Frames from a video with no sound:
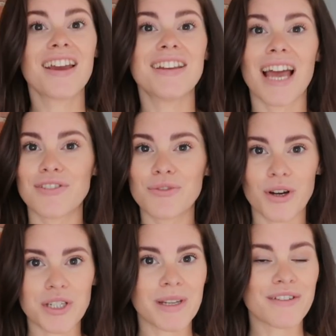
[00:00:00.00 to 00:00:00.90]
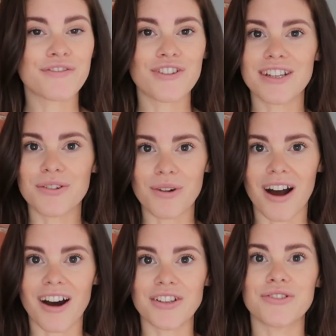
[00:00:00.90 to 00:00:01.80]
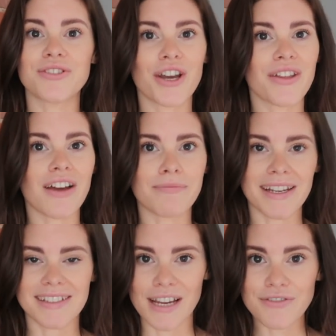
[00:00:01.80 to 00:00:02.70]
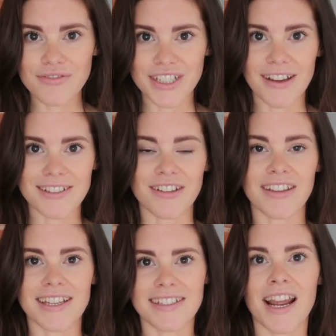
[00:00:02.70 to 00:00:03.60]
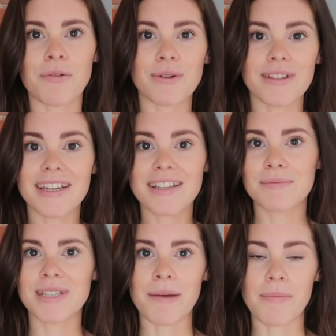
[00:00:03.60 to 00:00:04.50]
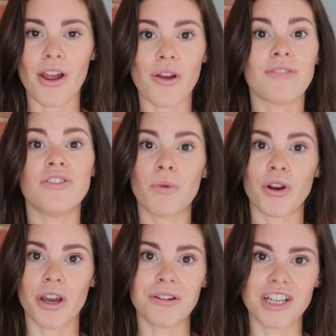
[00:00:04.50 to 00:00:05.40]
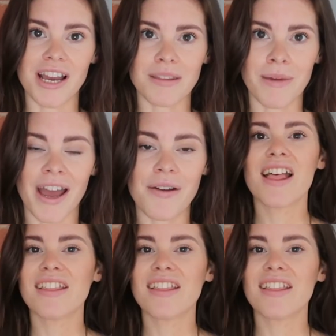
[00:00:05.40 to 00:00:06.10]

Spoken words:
Now, if you've watched me for a little while, you'll know that I've made several videos on this, and I will link them down below if you want to go and check them out.